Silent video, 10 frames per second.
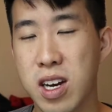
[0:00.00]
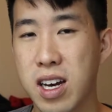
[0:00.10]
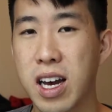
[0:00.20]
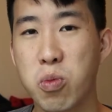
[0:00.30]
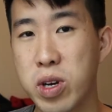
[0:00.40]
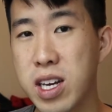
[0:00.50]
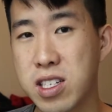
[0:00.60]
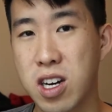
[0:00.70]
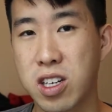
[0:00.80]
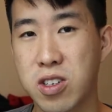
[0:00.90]
And we as
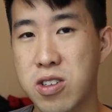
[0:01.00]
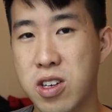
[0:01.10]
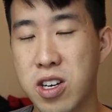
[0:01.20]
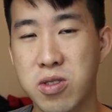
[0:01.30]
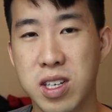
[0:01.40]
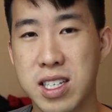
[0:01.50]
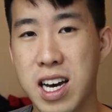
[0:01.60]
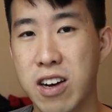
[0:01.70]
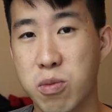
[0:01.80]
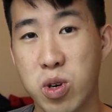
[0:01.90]
doctors also get to
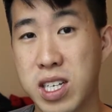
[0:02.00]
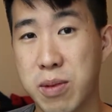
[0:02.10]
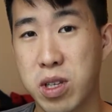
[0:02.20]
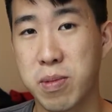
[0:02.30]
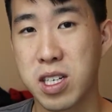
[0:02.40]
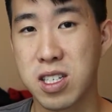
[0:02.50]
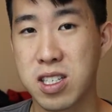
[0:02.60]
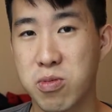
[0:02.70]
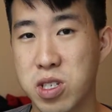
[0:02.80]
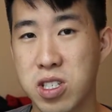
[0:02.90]
have more time with the
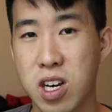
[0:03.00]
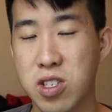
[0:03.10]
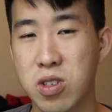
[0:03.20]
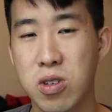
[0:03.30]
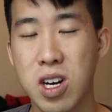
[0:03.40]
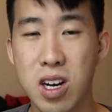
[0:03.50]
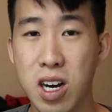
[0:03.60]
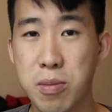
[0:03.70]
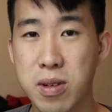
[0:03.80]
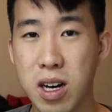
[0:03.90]
patients, which is also
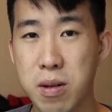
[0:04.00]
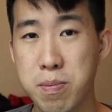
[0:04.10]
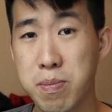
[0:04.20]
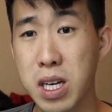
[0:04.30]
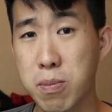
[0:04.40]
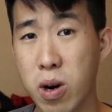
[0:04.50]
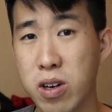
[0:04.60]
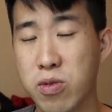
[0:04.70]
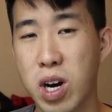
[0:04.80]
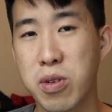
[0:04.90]
a, a big
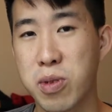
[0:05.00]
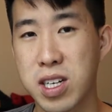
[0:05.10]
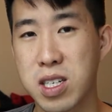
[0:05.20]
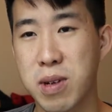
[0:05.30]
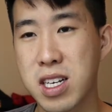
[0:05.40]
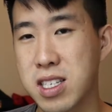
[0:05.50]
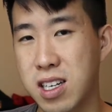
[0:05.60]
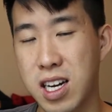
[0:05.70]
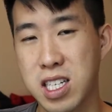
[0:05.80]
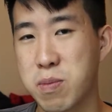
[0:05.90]
part of why we went into medicine,
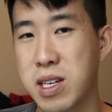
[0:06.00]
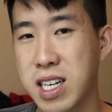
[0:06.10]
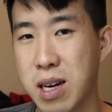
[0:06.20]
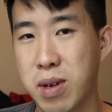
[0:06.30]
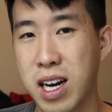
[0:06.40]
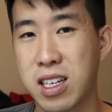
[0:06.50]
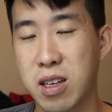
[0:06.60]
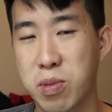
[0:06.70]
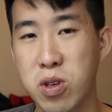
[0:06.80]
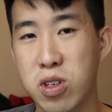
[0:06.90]
not to spend time behind a
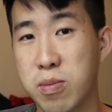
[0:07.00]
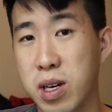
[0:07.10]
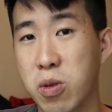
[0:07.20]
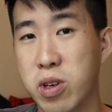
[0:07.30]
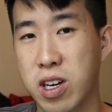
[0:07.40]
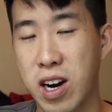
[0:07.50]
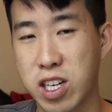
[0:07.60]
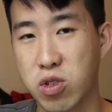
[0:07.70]
computer, but with our actual